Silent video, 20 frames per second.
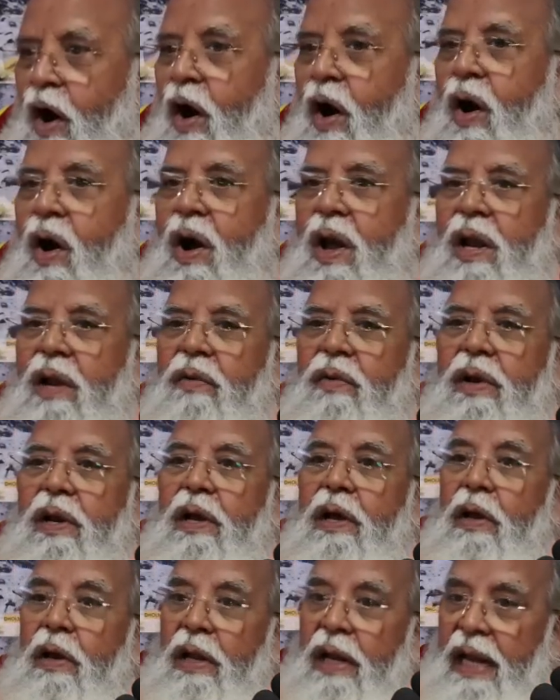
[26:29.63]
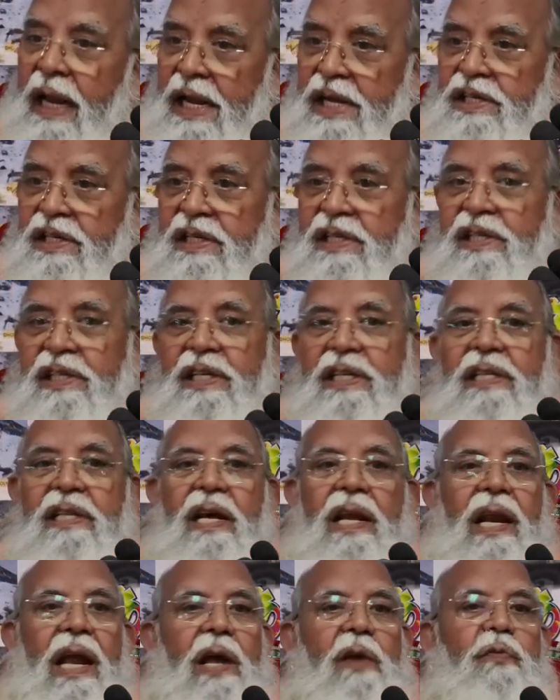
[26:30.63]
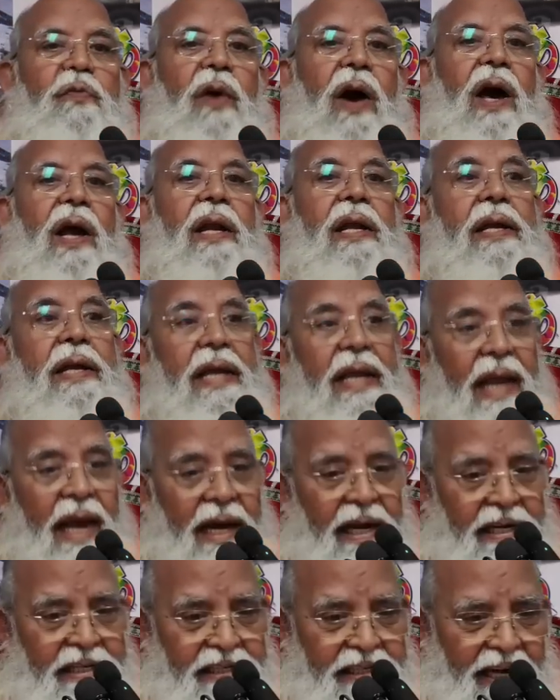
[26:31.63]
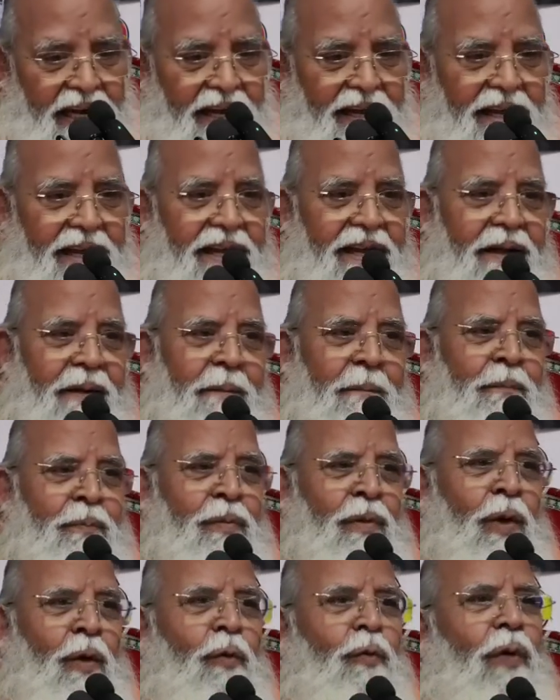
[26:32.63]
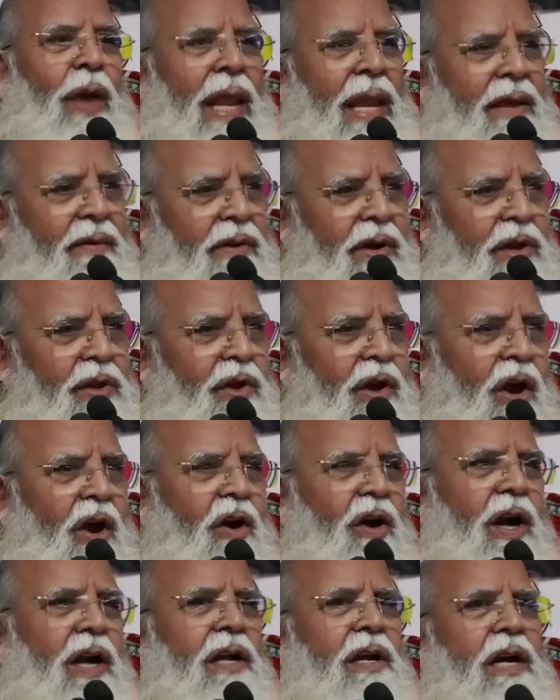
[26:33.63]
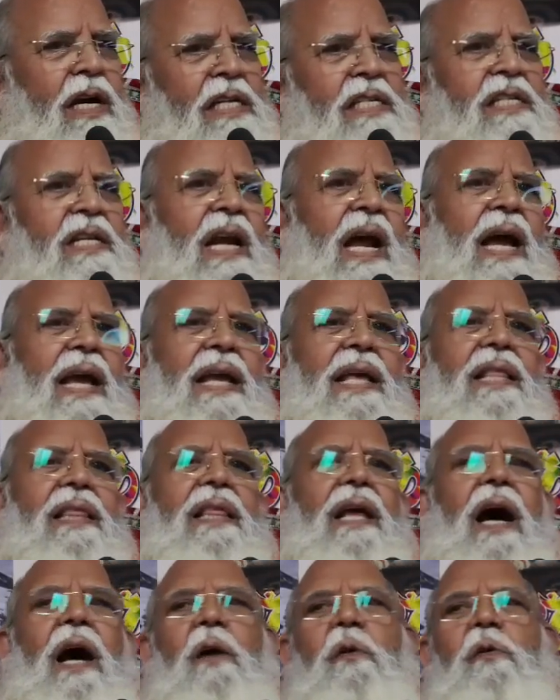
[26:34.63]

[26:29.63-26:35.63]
All our relations in the life are gila kachra. Whenever you have got kachra in the